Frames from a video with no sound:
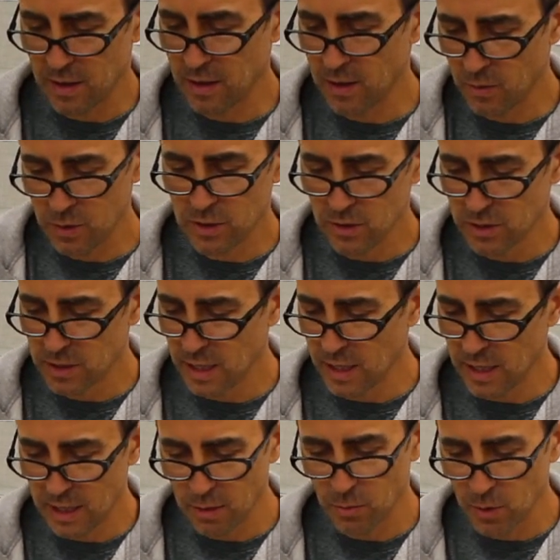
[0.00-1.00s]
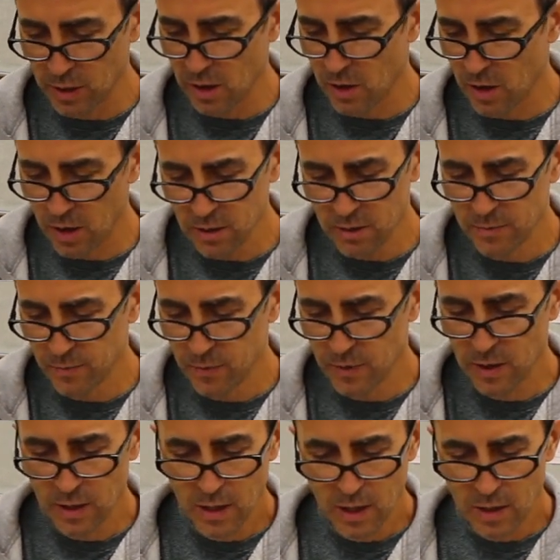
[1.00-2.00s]
then once you're done hitting it really hard,
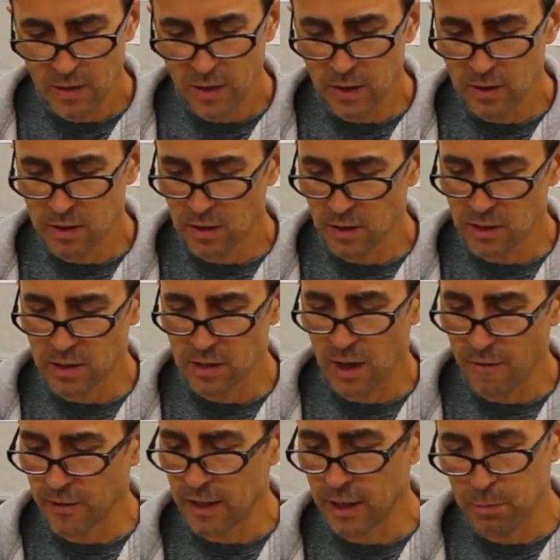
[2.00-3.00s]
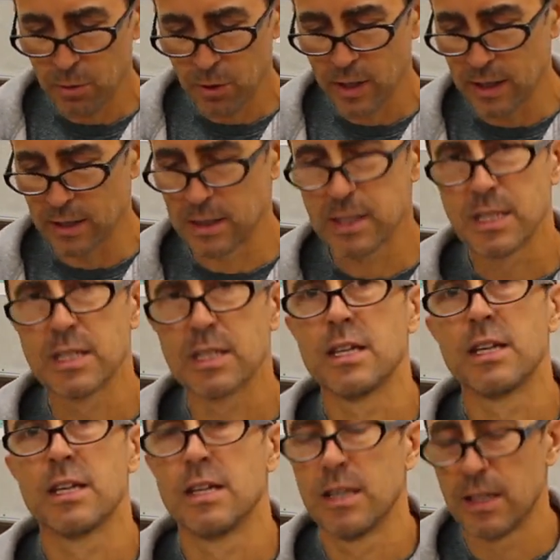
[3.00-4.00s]
then you start softening up your
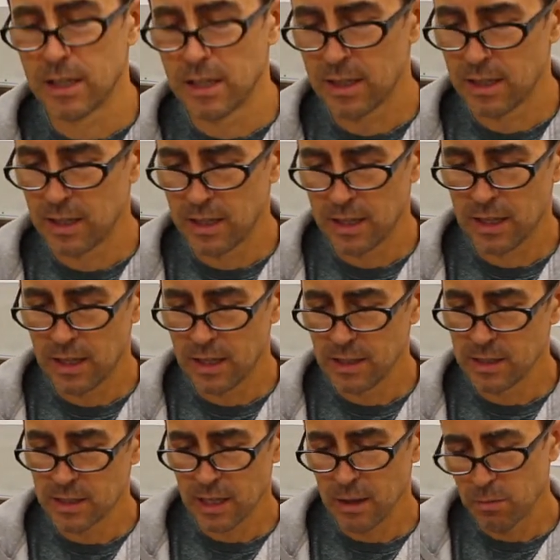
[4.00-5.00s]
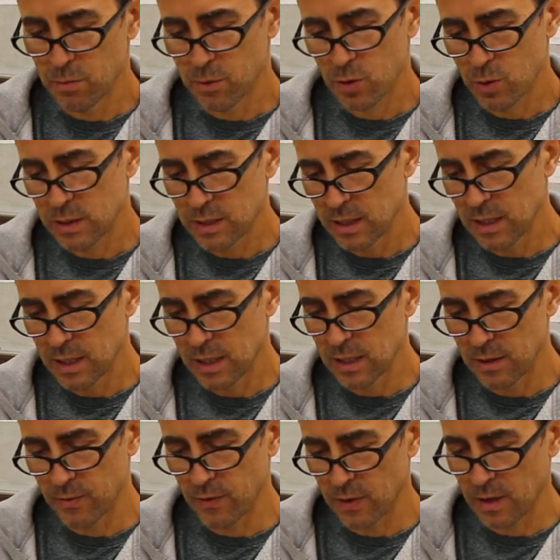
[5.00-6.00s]
hits. And just keep twisting
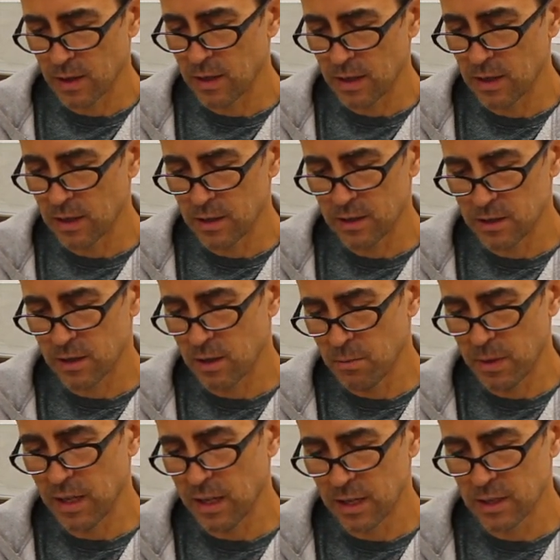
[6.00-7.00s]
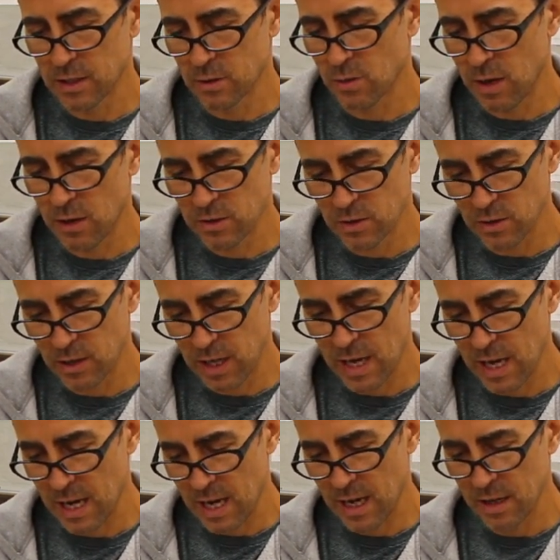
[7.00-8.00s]
it, start making it as round as you
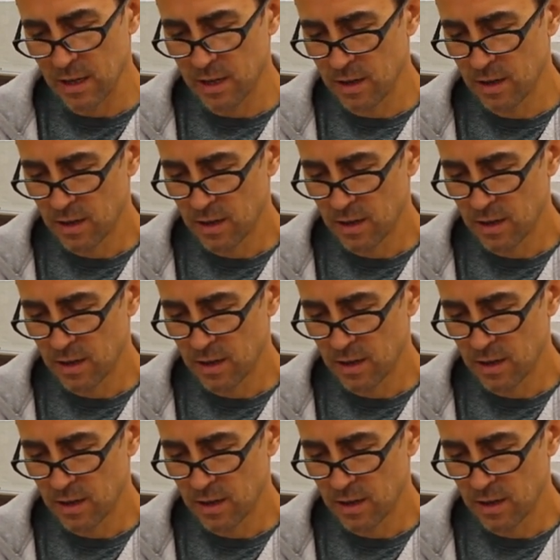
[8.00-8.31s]
can.